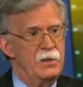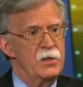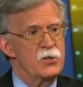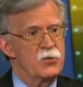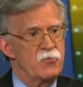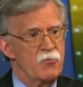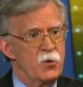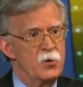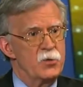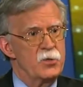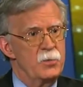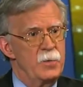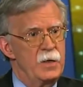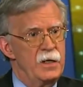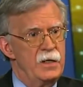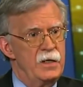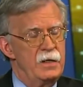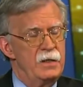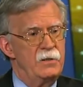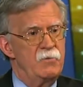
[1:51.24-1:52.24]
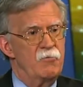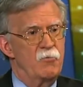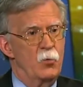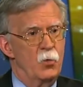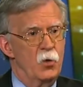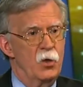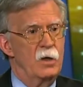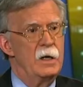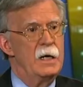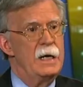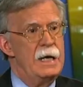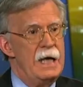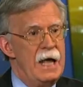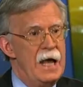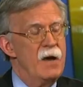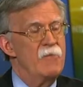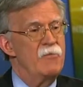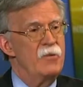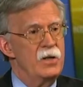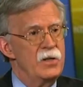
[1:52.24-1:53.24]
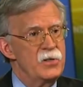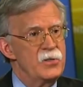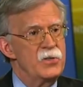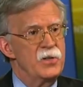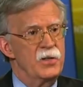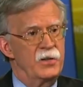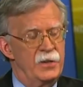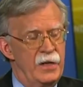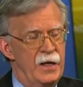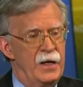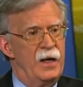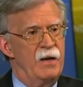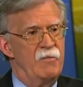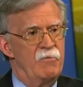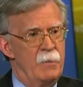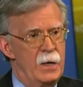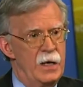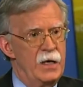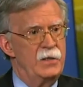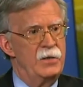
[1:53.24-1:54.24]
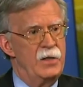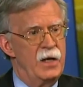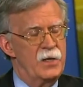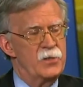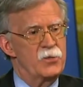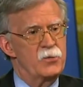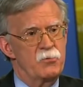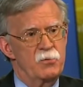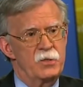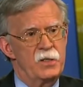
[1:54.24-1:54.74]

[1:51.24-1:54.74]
Muammar Gaddafi. He was captured and killed in 2011.